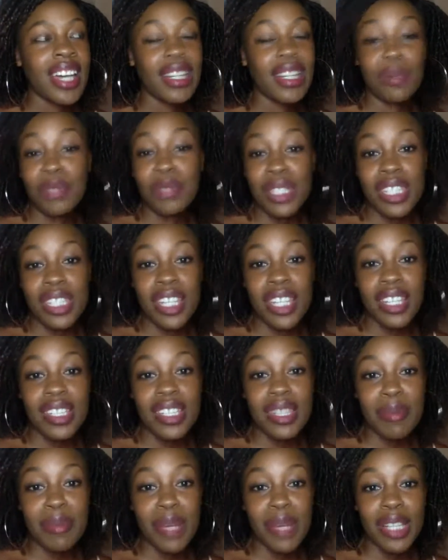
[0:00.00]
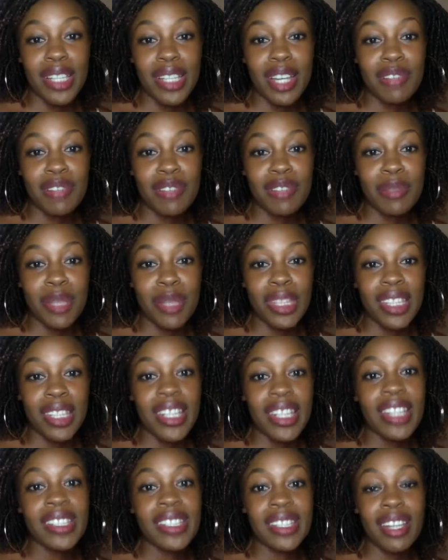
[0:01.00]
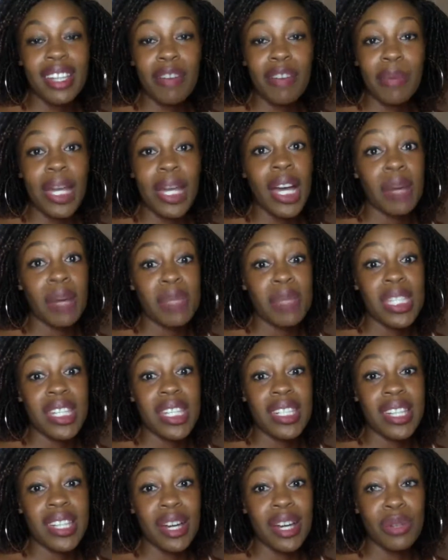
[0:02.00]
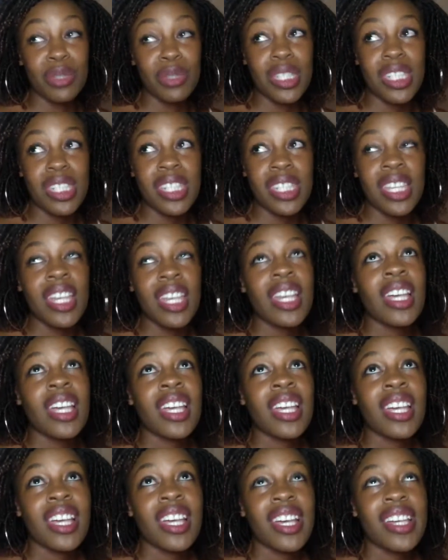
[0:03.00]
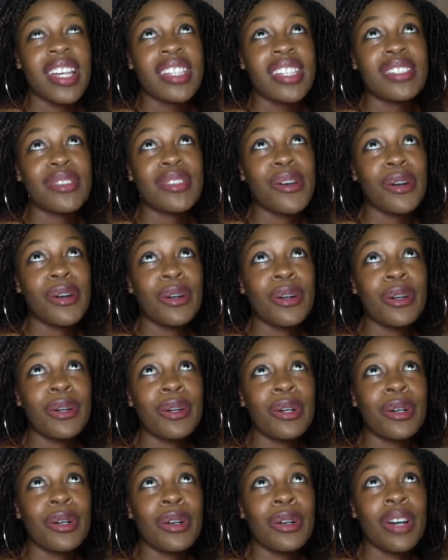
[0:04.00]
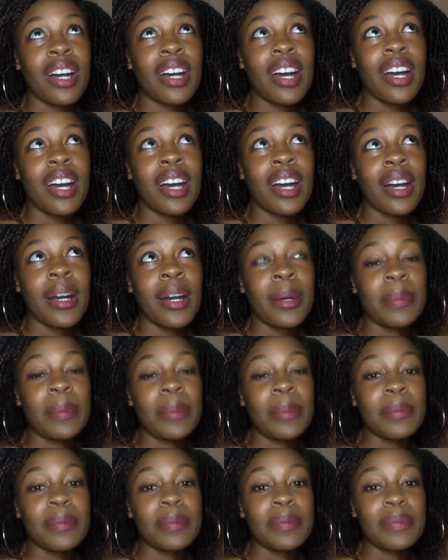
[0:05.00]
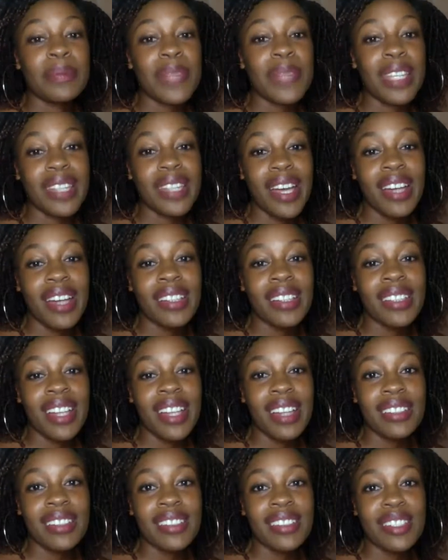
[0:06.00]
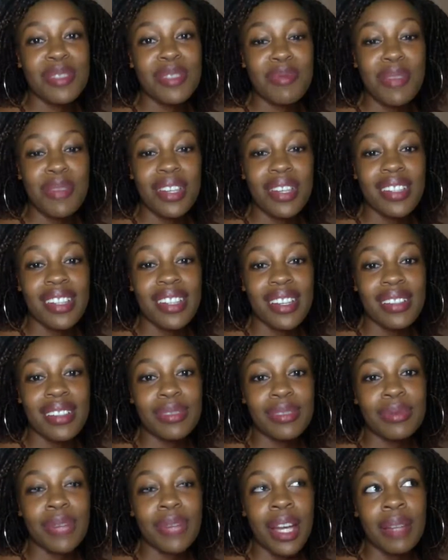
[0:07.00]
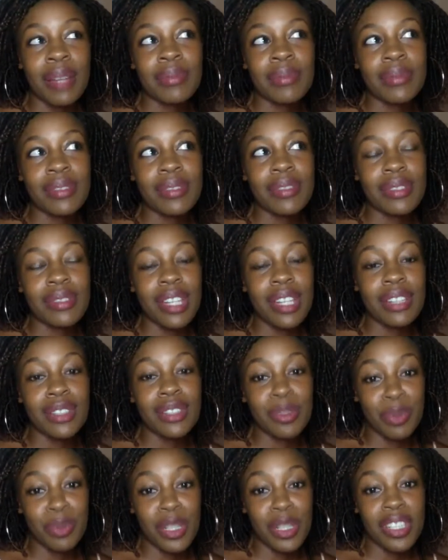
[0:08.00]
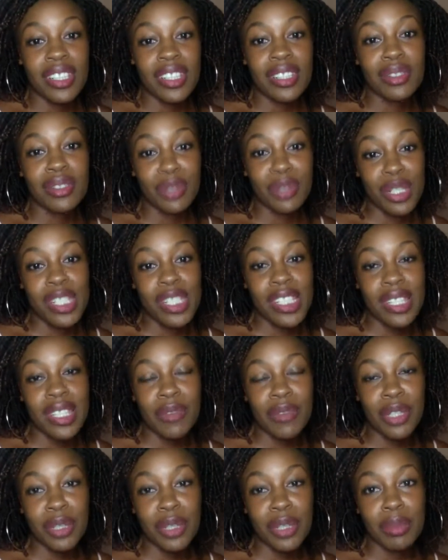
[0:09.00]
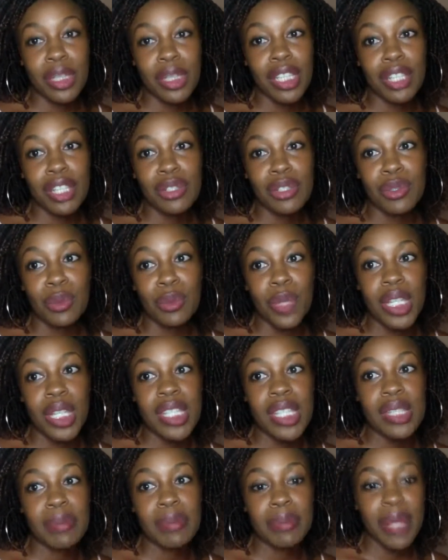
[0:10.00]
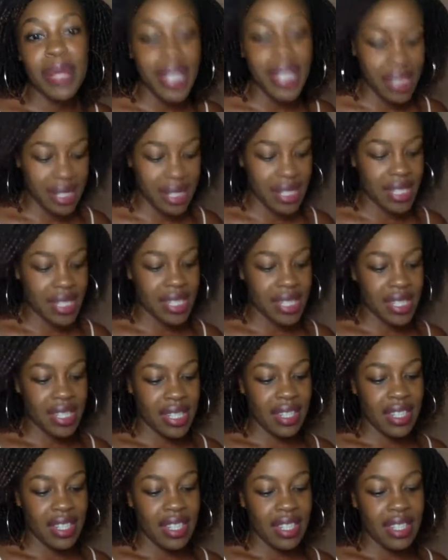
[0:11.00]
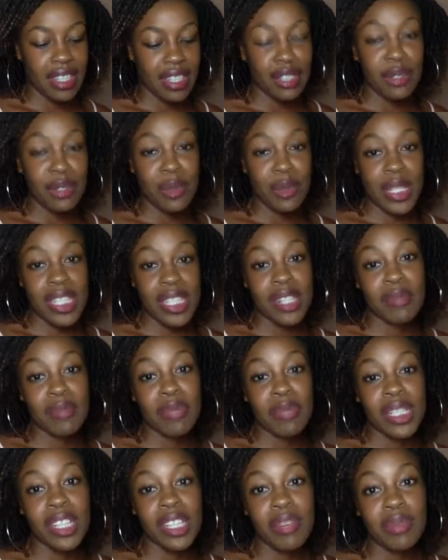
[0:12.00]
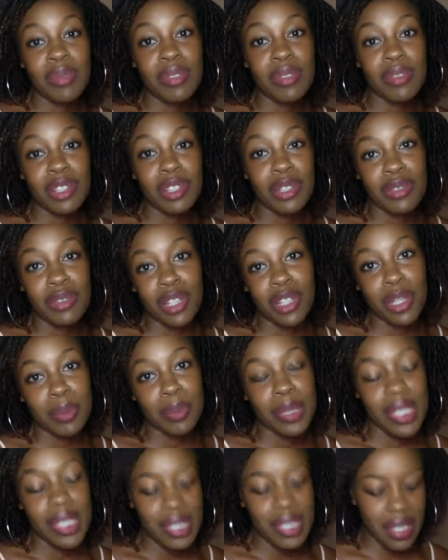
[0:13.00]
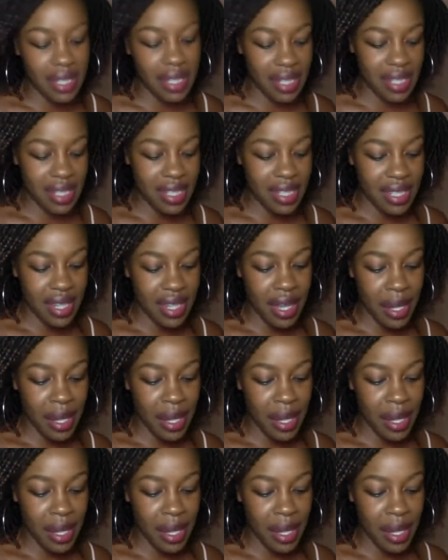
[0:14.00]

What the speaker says: I'm not saying it's a bad country, but then I did have my ups and downs. So yeah, just to put it in context, I've only been here 2 weeks, but the 2 weeks that I've been here have been very, very pleasant.